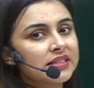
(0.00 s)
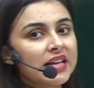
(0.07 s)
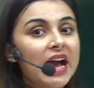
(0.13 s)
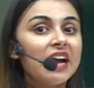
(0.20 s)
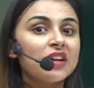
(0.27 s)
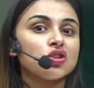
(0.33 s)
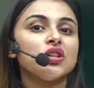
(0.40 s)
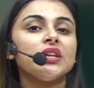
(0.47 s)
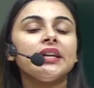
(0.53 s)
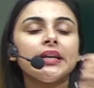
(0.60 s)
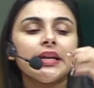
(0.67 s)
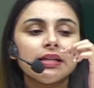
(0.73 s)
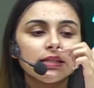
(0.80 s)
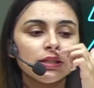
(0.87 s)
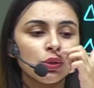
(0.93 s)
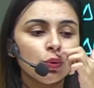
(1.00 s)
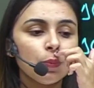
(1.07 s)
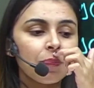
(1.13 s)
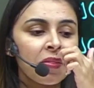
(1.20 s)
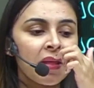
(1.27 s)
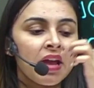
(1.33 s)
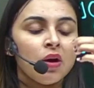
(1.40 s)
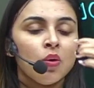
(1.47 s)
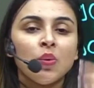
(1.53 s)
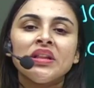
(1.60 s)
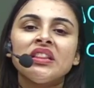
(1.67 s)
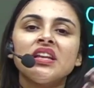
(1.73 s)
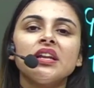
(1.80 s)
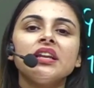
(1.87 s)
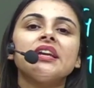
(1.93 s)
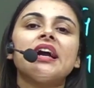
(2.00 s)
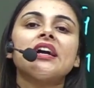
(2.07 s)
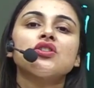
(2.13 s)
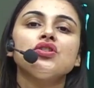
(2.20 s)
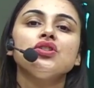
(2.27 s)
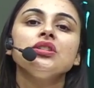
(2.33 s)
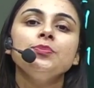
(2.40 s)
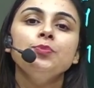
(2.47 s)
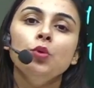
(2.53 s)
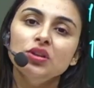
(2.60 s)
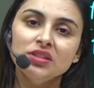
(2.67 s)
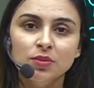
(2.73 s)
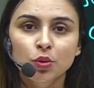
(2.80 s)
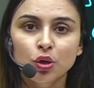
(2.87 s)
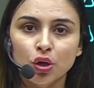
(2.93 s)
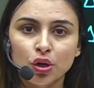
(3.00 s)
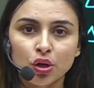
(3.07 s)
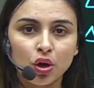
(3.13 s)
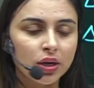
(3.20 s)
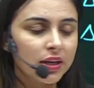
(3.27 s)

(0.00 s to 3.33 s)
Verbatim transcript: actually tells you whether a reaction is possible or not,